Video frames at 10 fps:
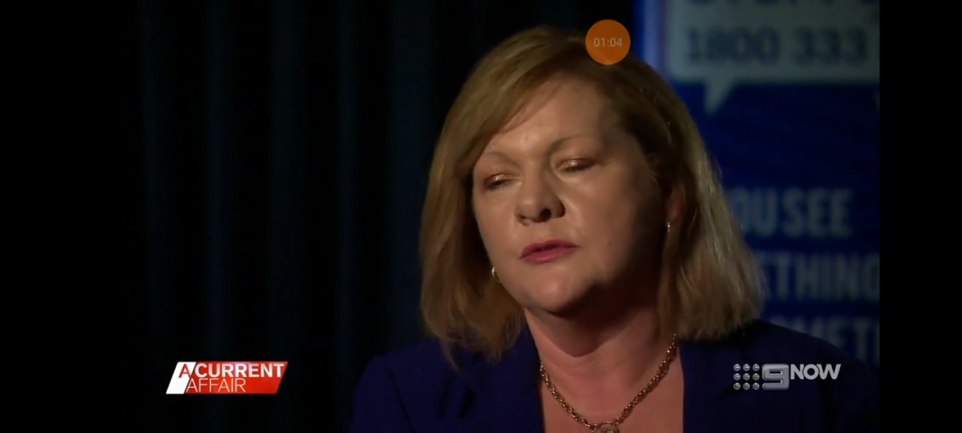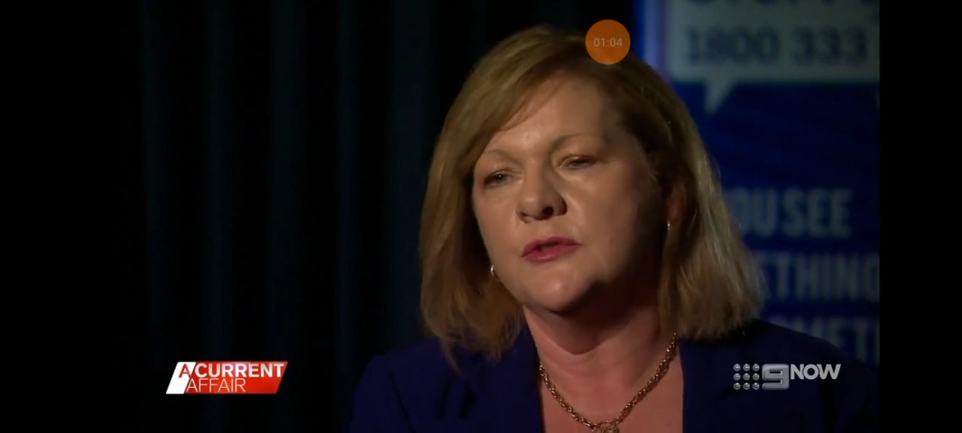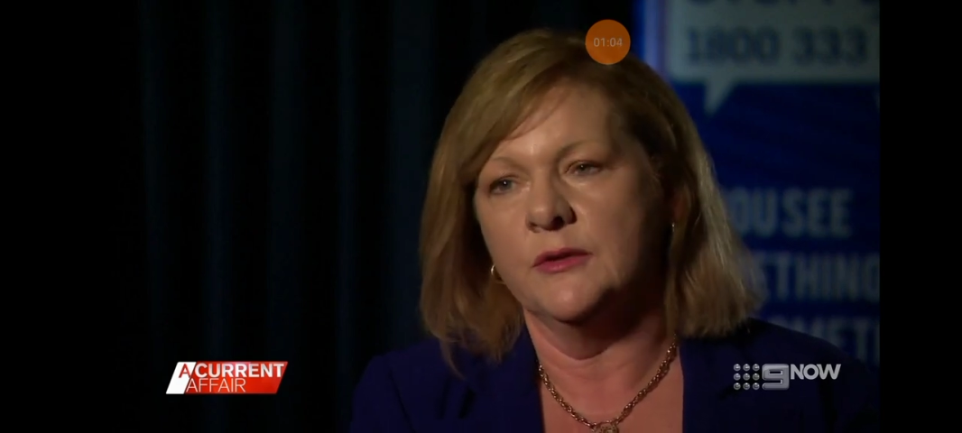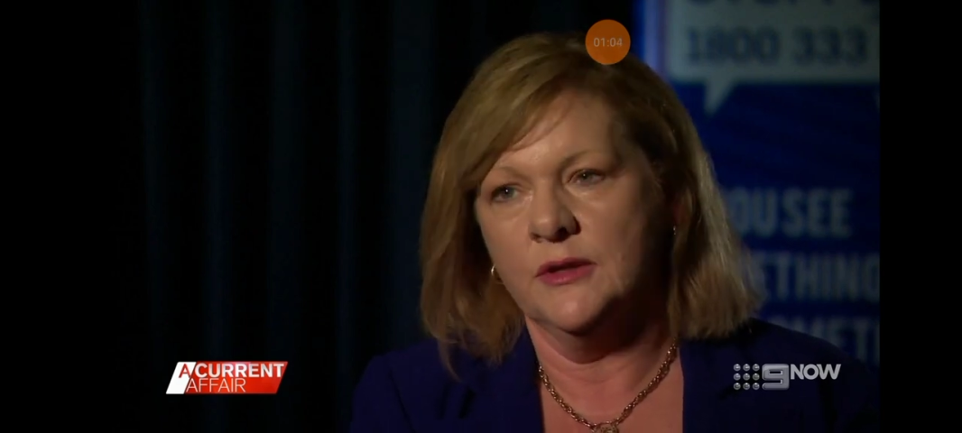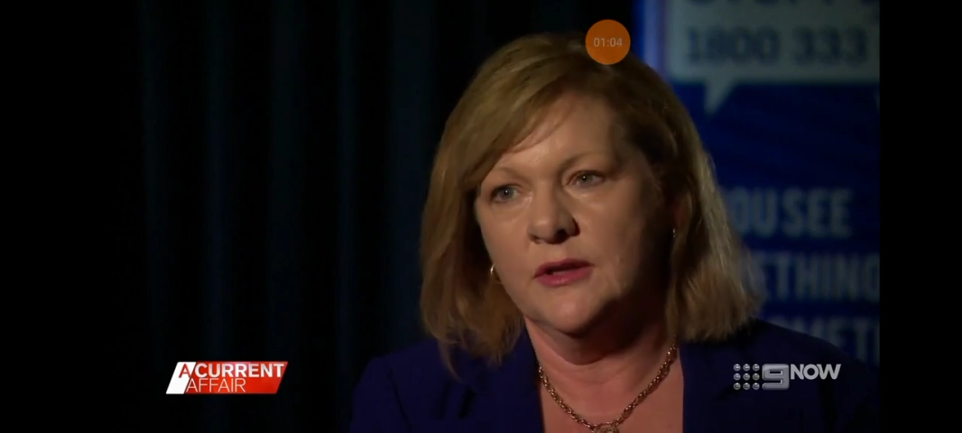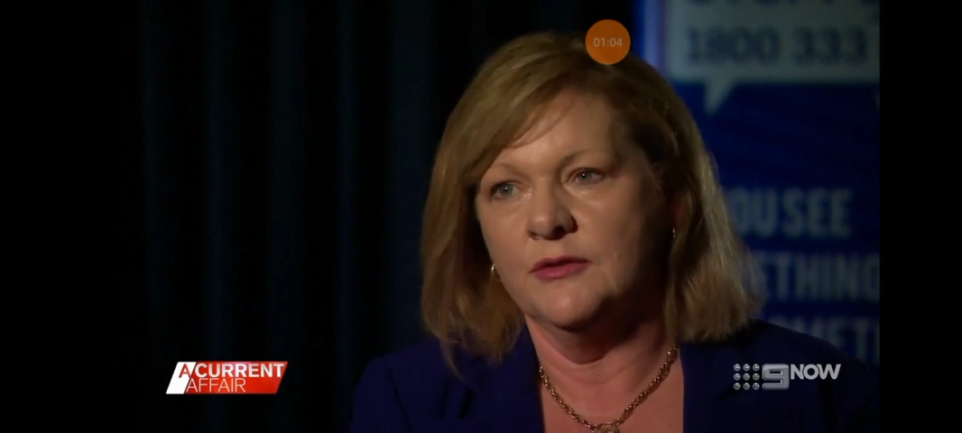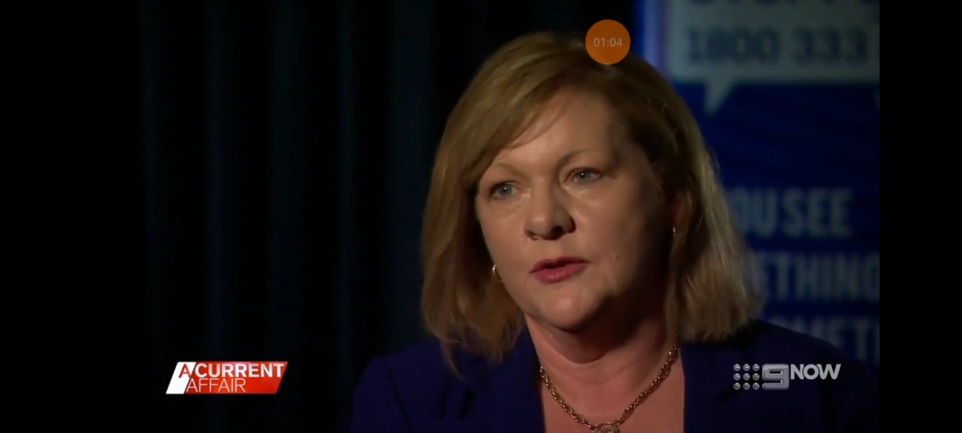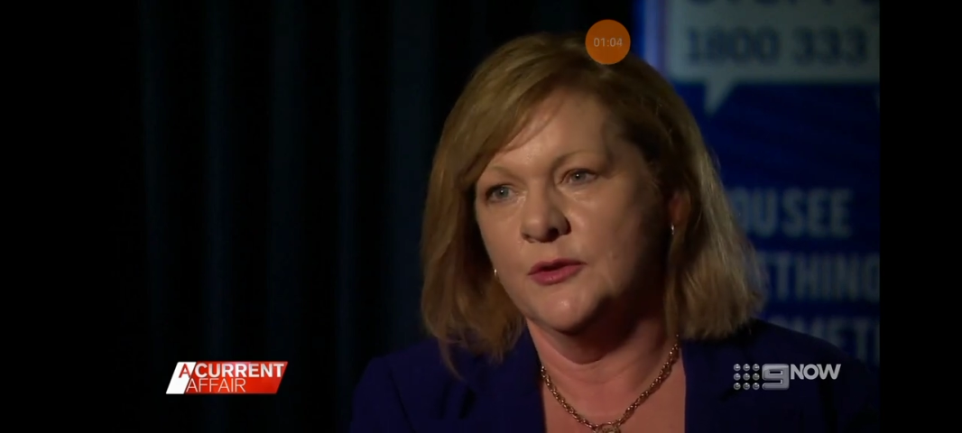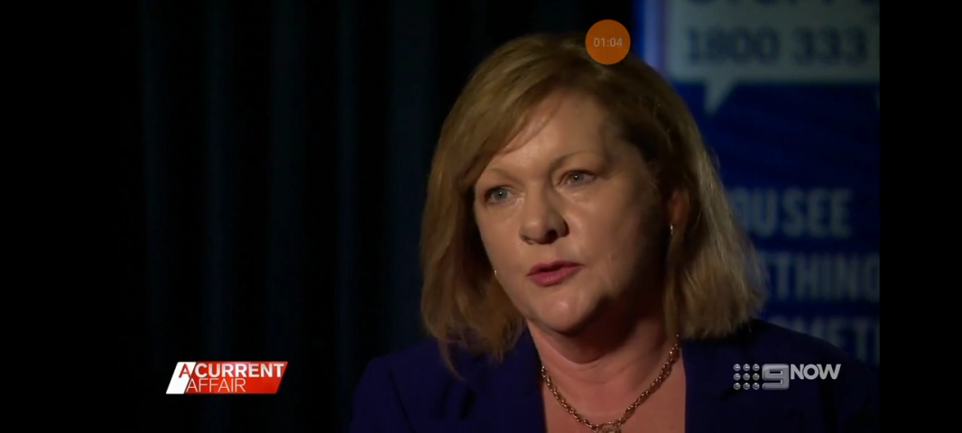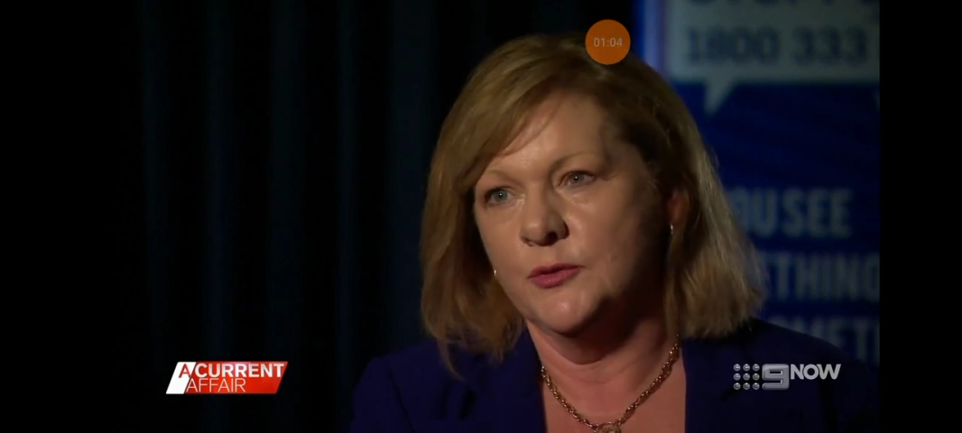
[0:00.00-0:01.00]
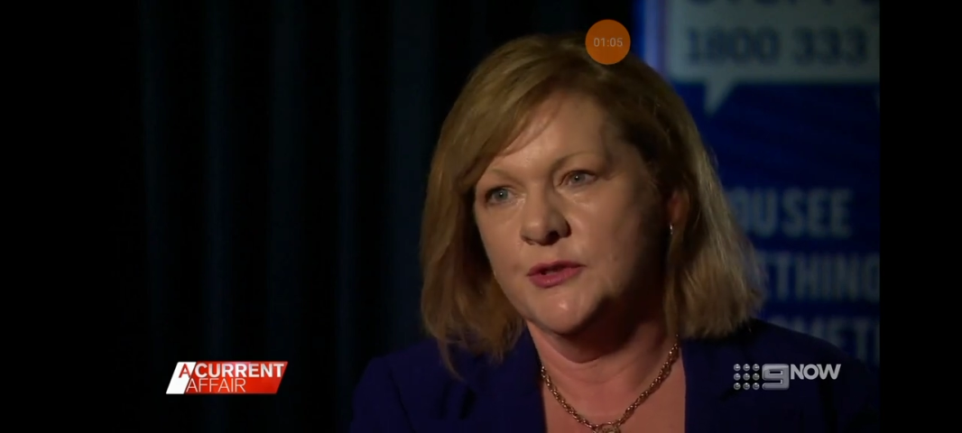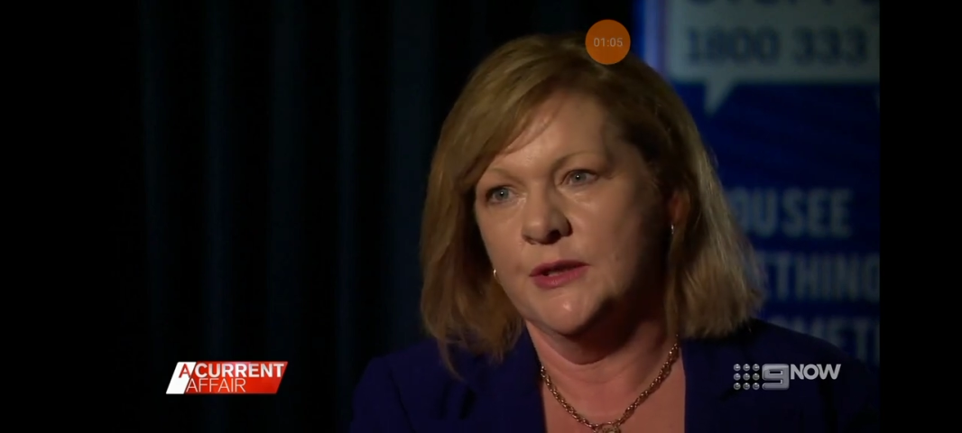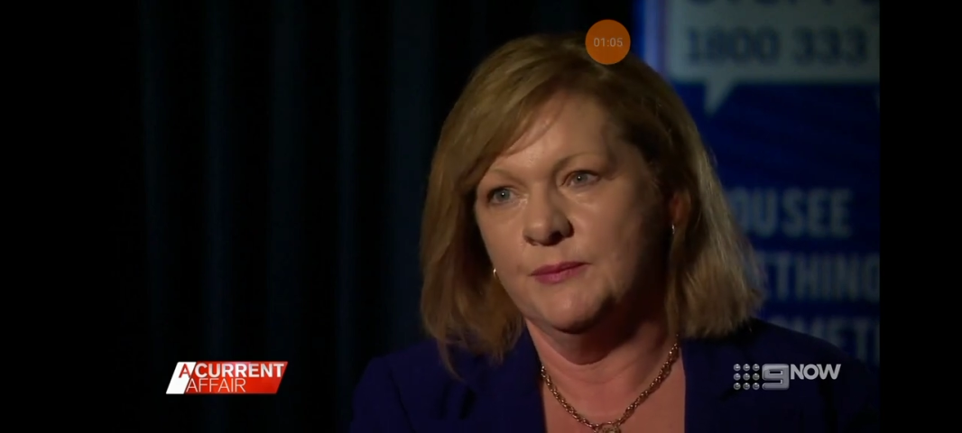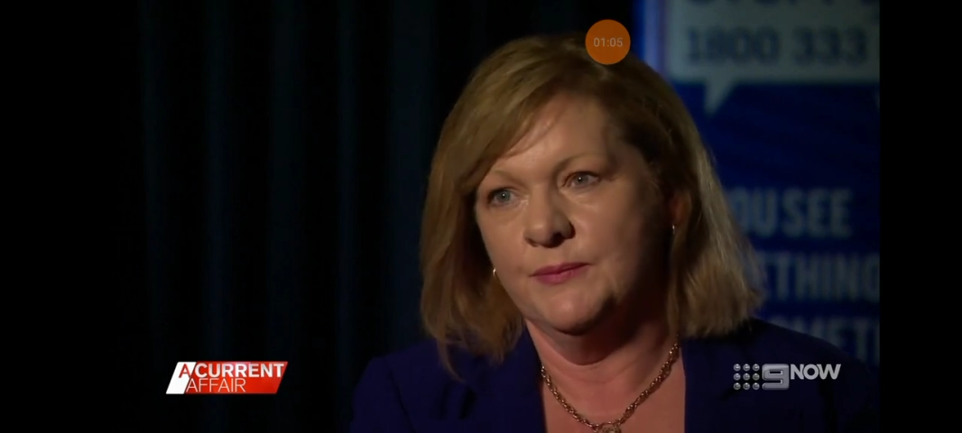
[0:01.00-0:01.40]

don't leave it on the doorstep.